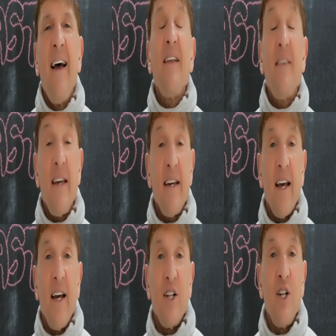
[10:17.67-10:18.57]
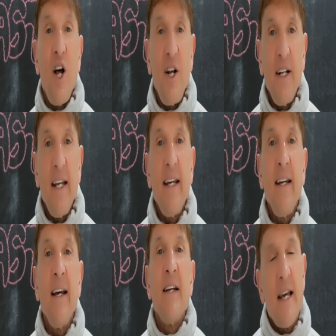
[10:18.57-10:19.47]
I think
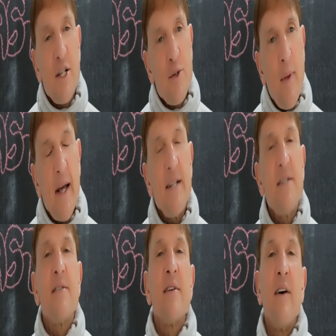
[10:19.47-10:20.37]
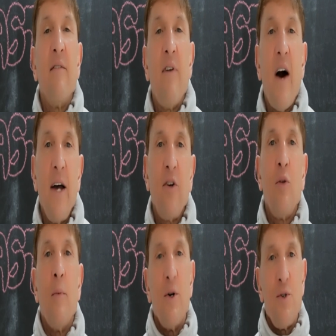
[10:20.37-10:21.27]
learning takes place via
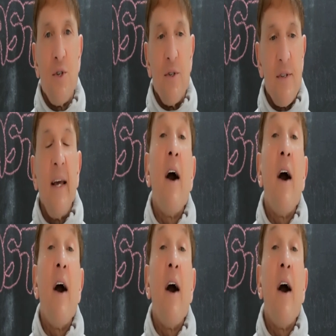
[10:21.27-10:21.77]
emotions,